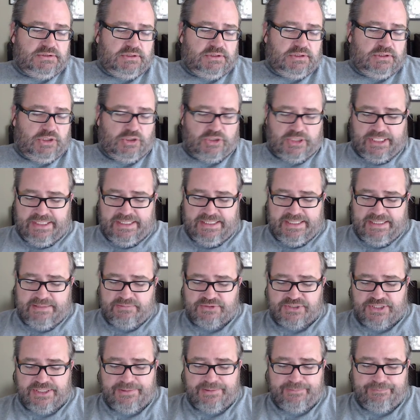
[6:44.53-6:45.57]
Okay, that
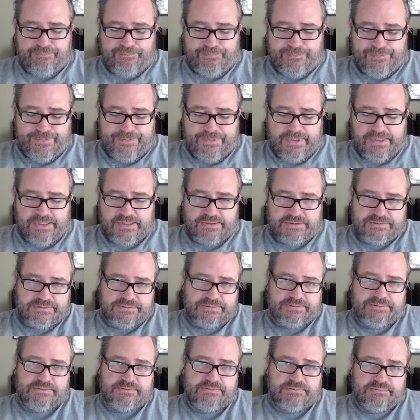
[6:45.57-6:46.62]
was it.
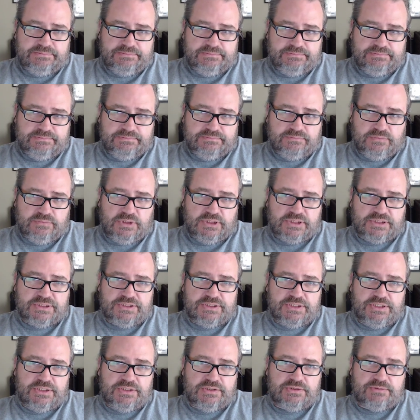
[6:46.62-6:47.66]
Work
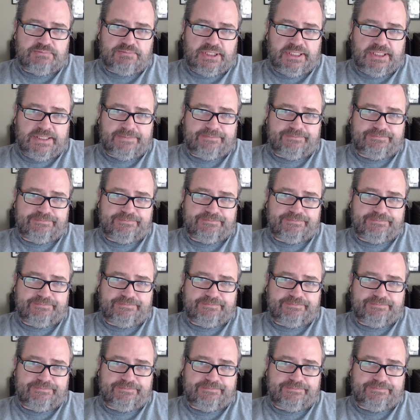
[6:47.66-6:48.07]
continues. Bye.